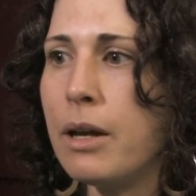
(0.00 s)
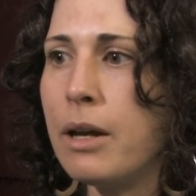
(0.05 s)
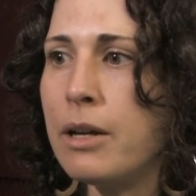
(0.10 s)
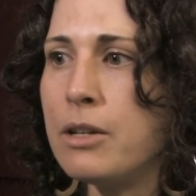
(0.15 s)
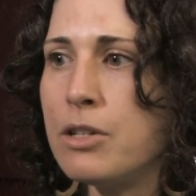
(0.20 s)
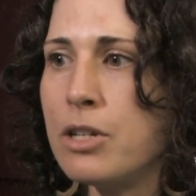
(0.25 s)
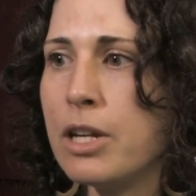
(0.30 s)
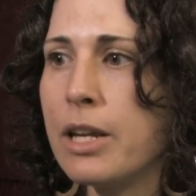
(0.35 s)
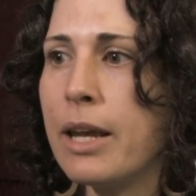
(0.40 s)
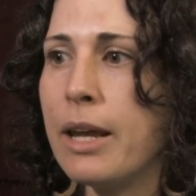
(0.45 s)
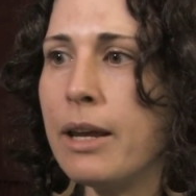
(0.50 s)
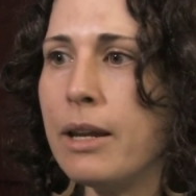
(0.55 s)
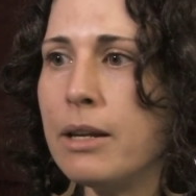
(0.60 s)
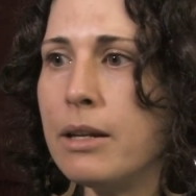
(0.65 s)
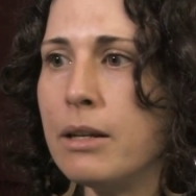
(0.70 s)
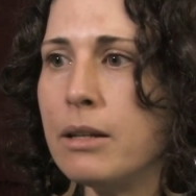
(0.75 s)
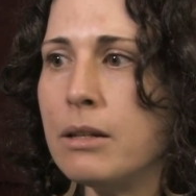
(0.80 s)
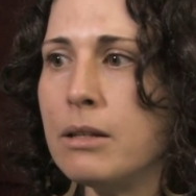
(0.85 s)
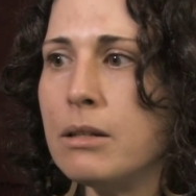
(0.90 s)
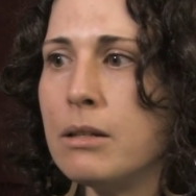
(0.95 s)

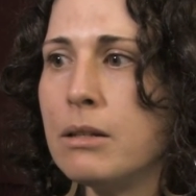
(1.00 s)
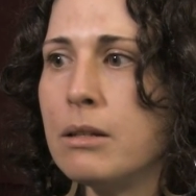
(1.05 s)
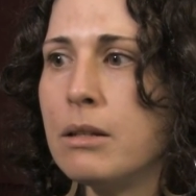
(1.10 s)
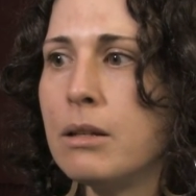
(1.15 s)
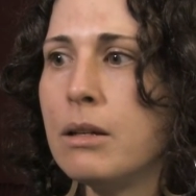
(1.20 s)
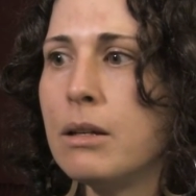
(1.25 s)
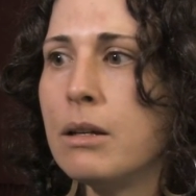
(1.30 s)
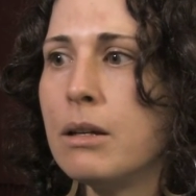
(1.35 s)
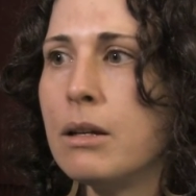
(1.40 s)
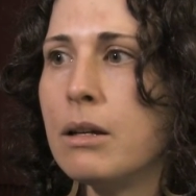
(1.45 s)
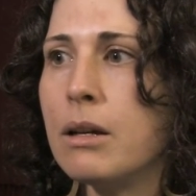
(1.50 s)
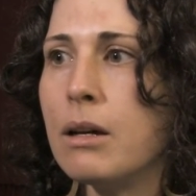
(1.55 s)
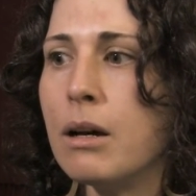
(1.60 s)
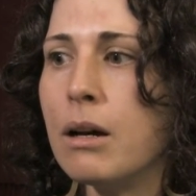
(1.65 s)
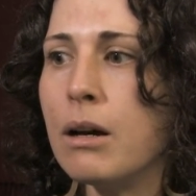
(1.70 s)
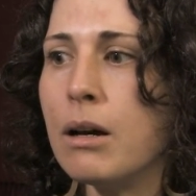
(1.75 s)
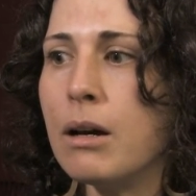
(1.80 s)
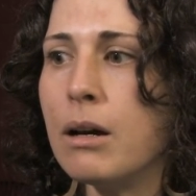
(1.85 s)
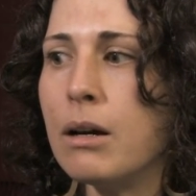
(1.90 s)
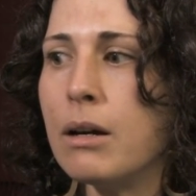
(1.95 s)
educated
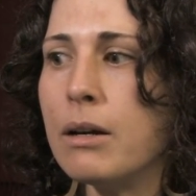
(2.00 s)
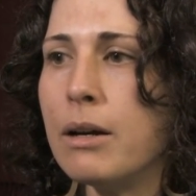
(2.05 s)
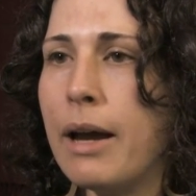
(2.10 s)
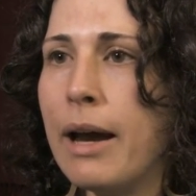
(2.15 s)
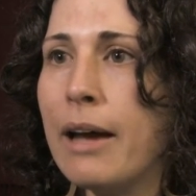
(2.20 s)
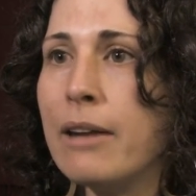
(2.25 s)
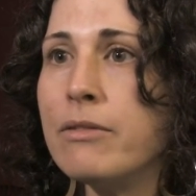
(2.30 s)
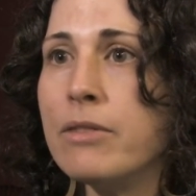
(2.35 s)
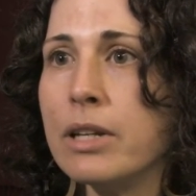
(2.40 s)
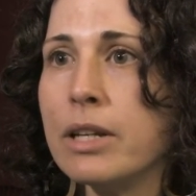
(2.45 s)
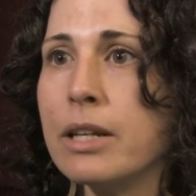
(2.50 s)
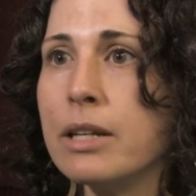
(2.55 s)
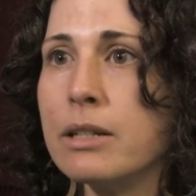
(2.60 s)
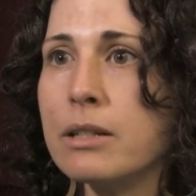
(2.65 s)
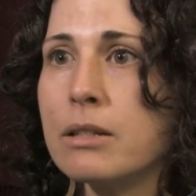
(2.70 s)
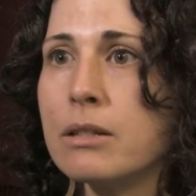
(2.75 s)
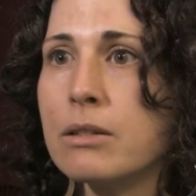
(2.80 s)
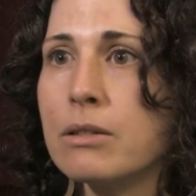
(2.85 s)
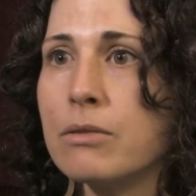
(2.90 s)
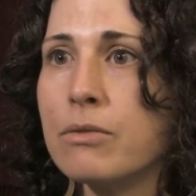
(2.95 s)

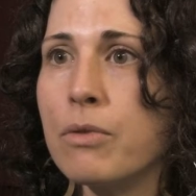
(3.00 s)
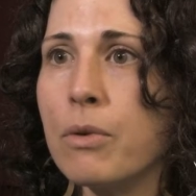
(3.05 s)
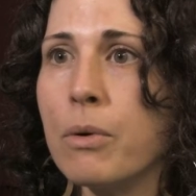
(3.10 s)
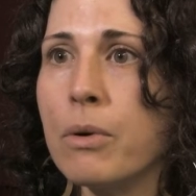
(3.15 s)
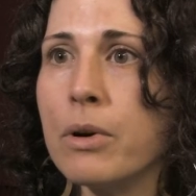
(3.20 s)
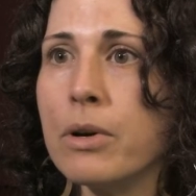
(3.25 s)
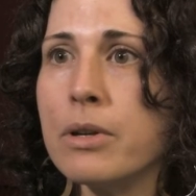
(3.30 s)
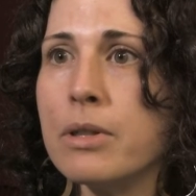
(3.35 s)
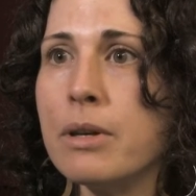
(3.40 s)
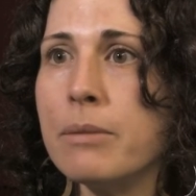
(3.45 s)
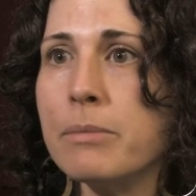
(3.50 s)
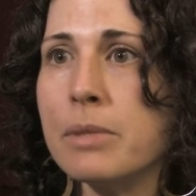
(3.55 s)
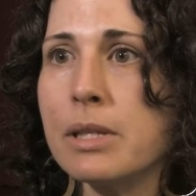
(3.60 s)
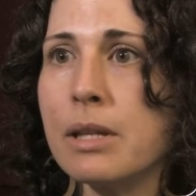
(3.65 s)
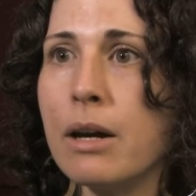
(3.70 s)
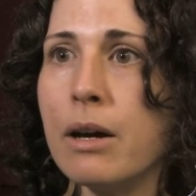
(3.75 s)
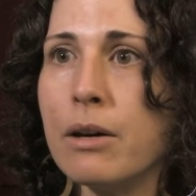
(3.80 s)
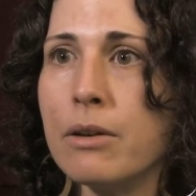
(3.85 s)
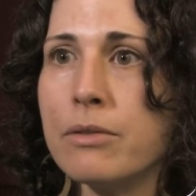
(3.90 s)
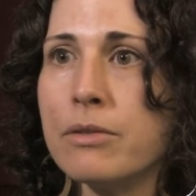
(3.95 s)
advocates for
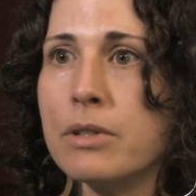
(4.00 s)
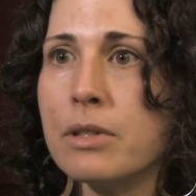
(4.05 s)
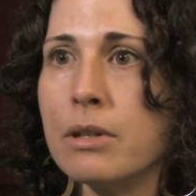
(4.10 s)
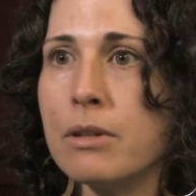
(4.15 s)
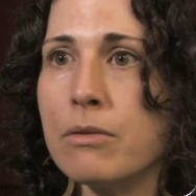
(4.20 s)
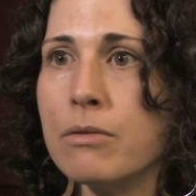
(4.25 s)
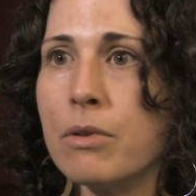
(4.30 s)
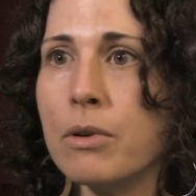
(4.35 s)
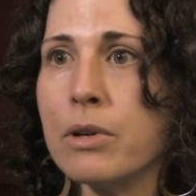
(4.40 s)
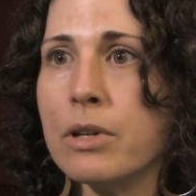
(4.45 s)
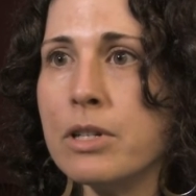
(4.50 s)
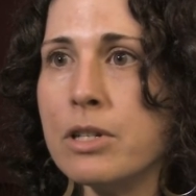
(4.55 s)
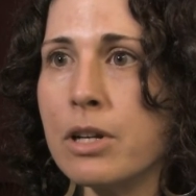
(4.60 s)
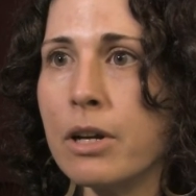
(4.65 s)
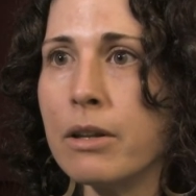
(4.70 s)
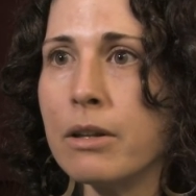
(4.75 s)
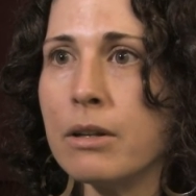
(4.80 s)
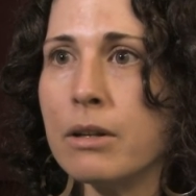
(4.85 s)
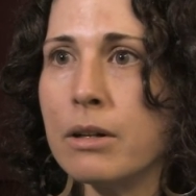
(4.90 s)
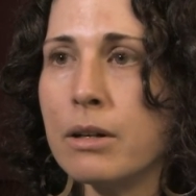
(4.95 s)
themselves and for each
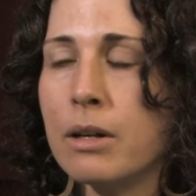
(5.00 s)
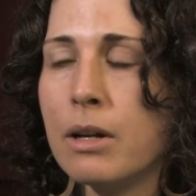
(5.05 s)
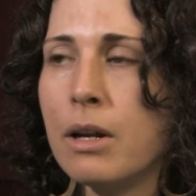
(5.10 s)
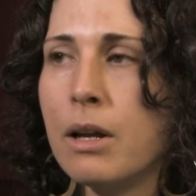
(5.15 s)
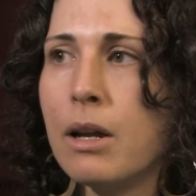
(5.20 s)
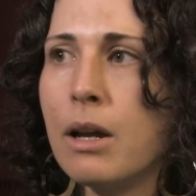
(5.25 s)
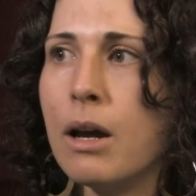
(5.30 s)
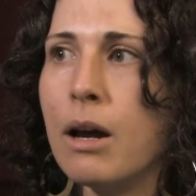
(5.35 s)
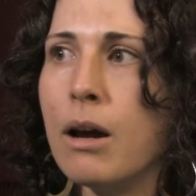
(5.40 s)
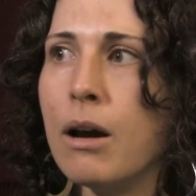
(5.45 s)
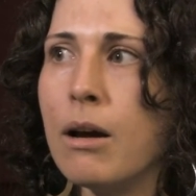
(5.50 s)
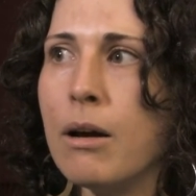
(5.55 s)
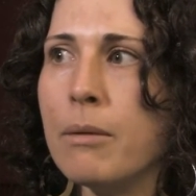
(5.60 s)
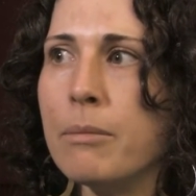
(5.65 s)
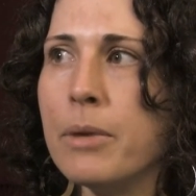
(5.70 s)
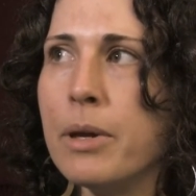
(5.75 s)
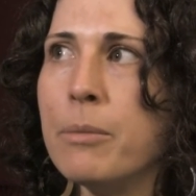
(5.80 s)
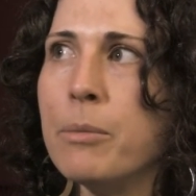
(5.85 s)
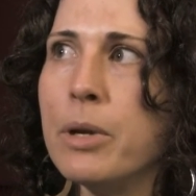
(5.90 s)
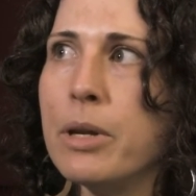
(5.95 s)
other.
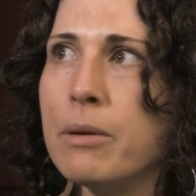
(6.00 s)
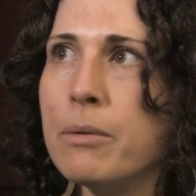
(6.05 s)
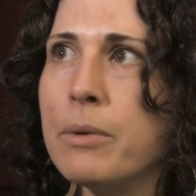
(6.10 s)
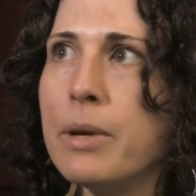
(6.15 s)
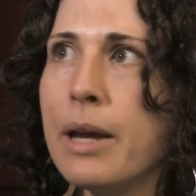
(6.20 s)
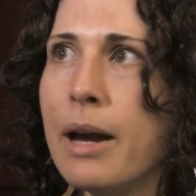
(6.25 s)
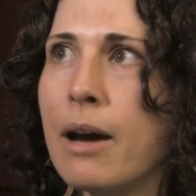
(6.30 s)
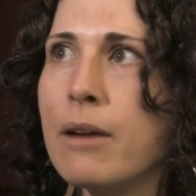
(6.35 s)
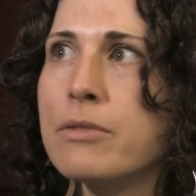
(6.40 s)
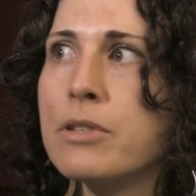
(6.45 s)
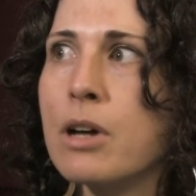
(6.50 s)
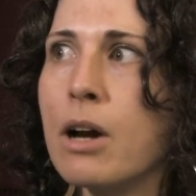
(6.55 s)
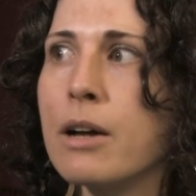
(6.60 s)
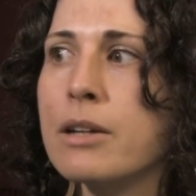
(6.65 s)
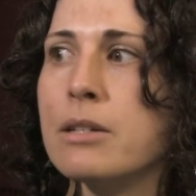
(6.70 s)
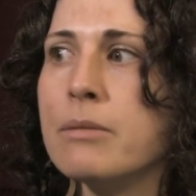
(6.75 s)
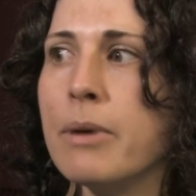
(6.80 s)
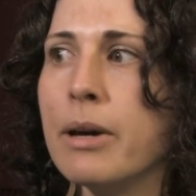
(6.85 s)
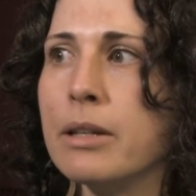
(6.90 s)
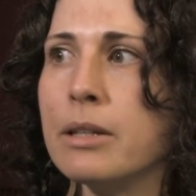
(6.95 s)
And we have
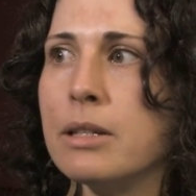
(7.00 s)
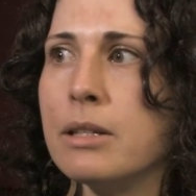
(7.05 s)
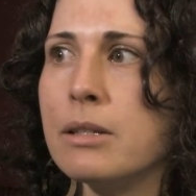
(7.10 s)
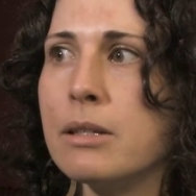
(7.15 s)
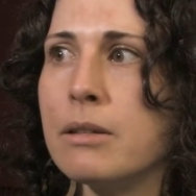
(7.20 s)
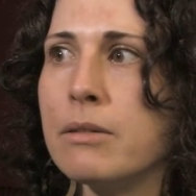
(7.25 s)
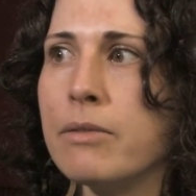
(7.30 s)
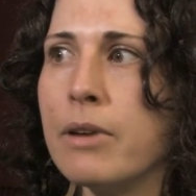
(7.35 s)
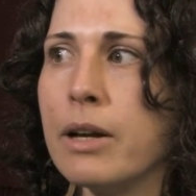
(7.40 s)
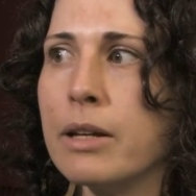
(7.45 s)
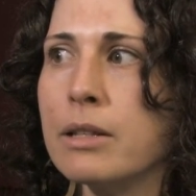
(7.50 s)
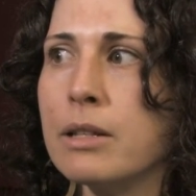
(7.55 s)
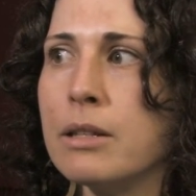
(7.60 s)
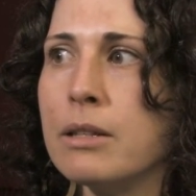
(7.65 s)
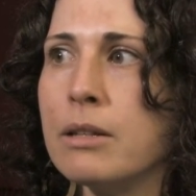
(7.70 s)
talked about this, the fact